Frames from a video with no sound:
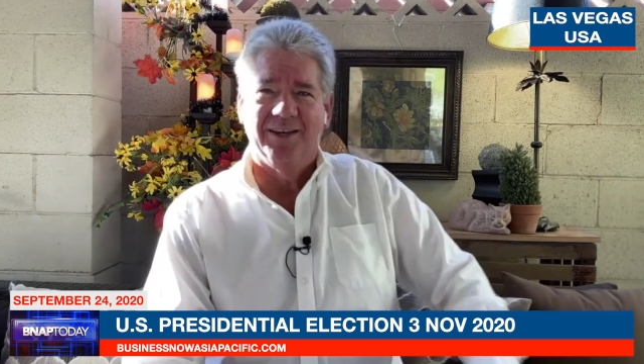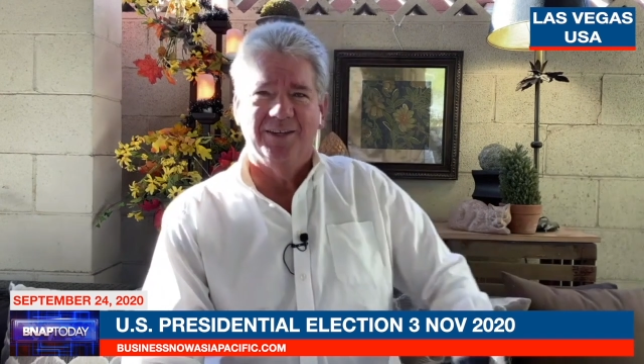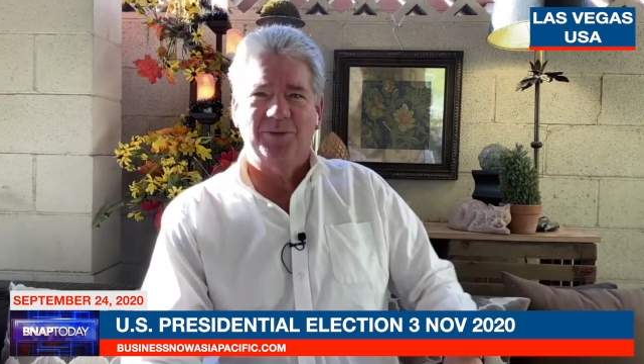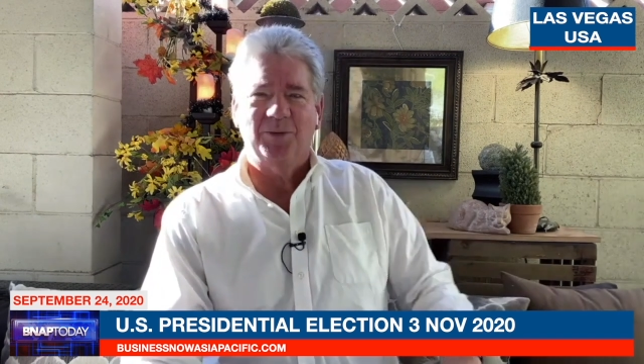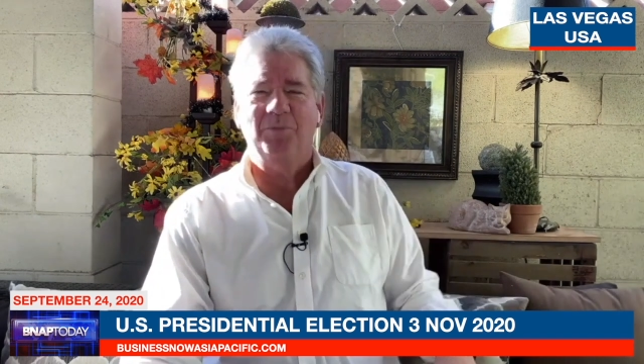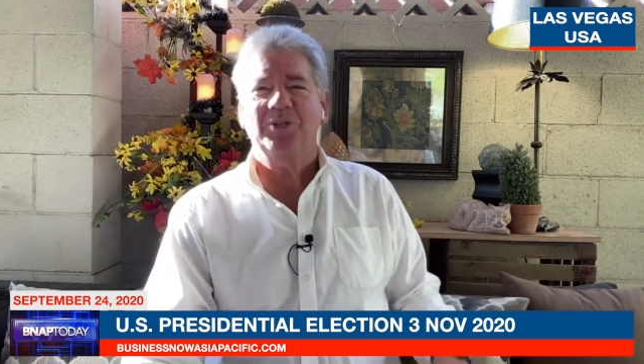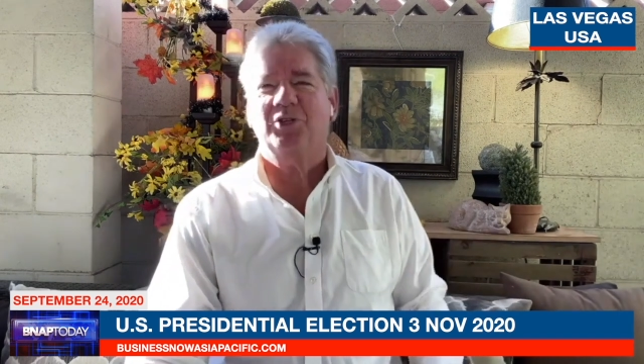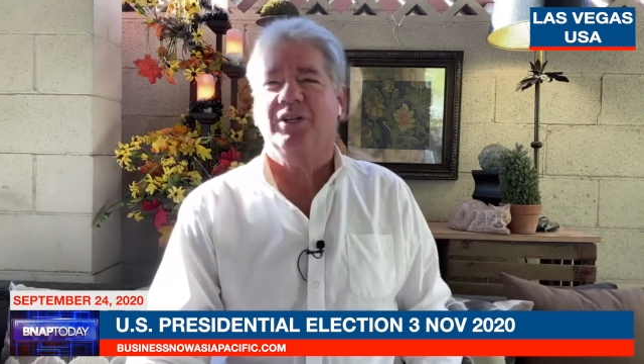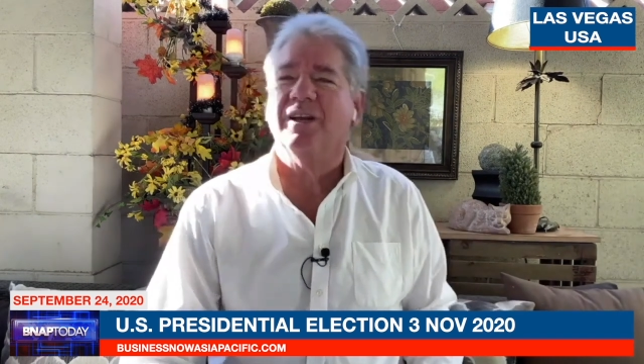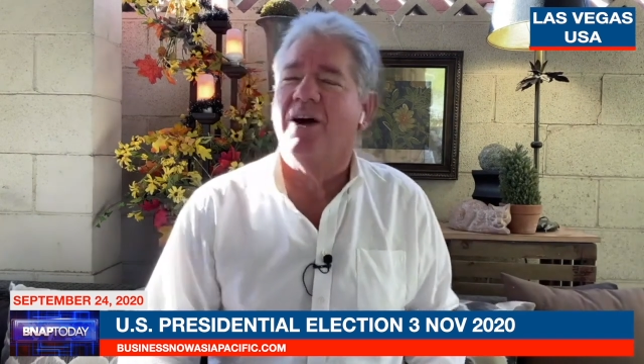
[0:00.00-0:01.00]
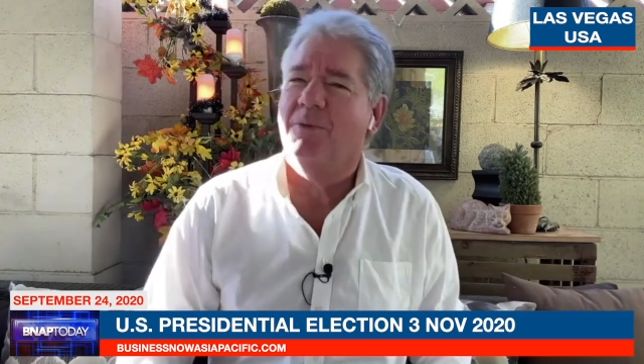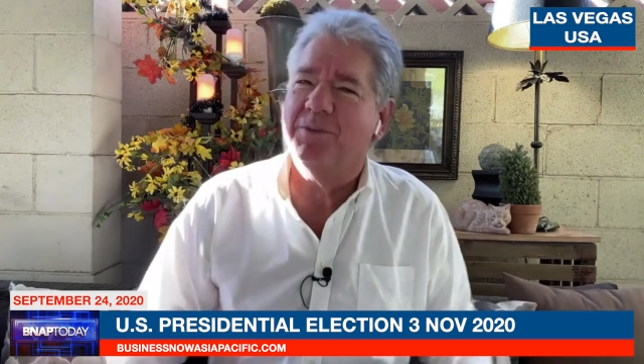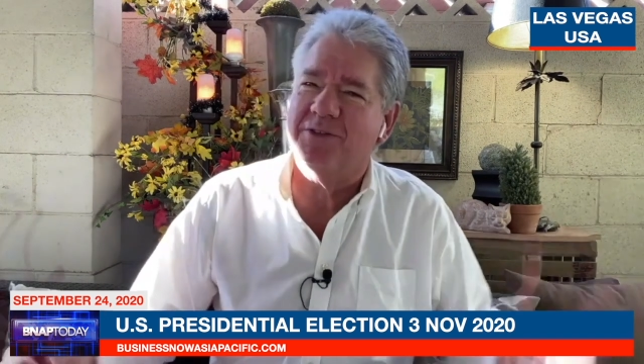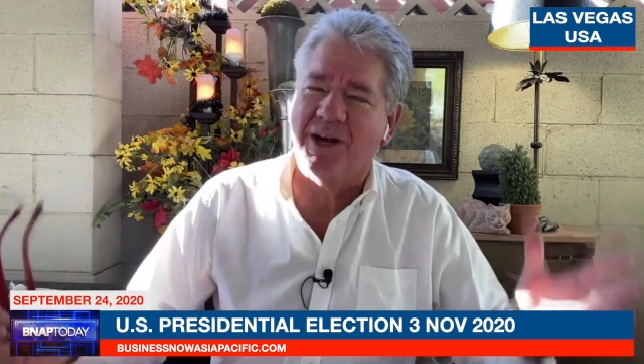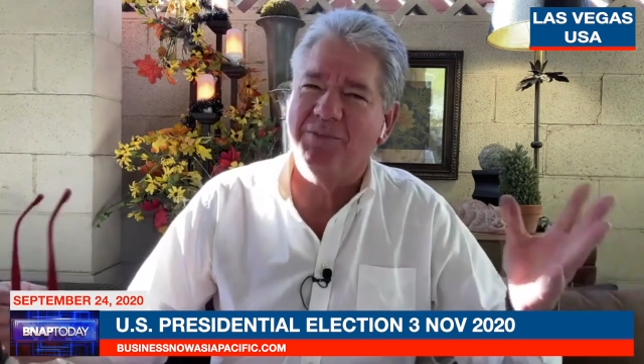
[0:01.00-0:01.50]
so a bit chilly,
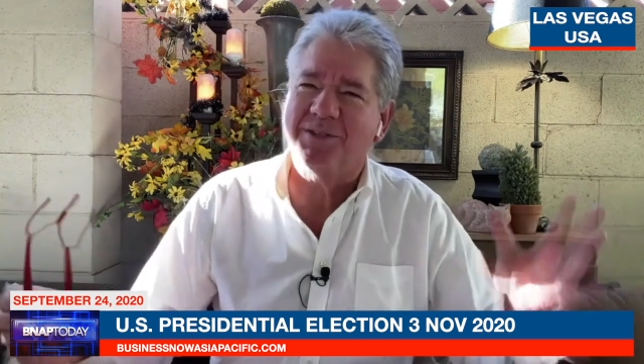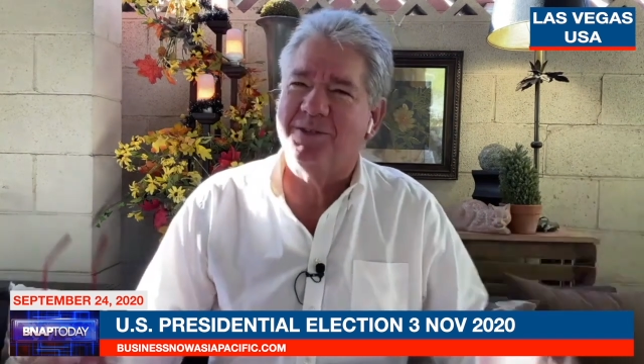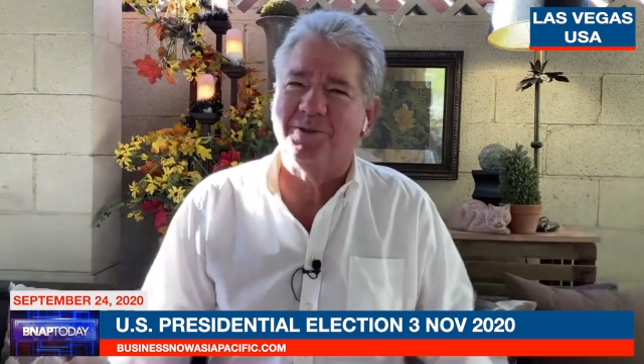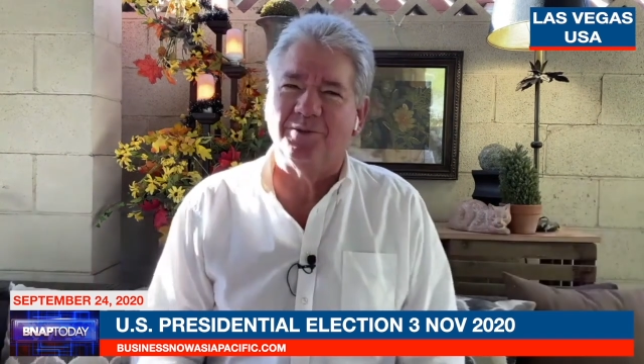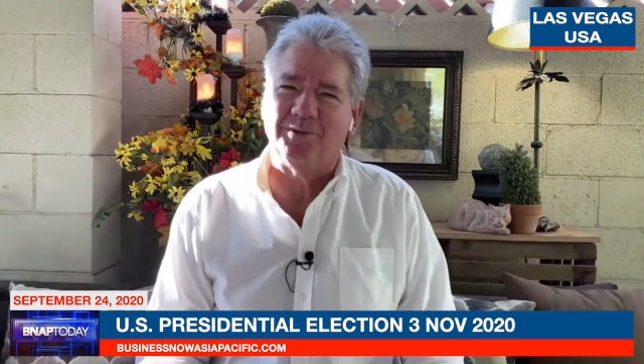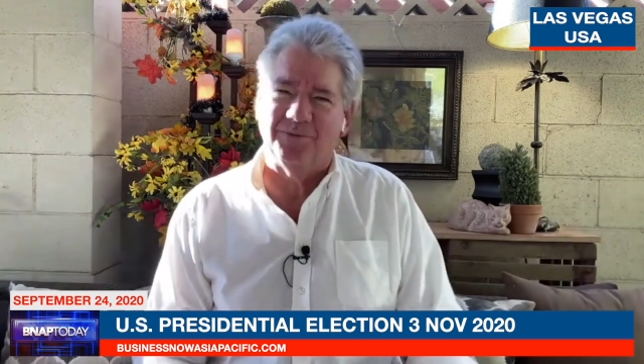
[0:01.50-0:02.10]
almost too cool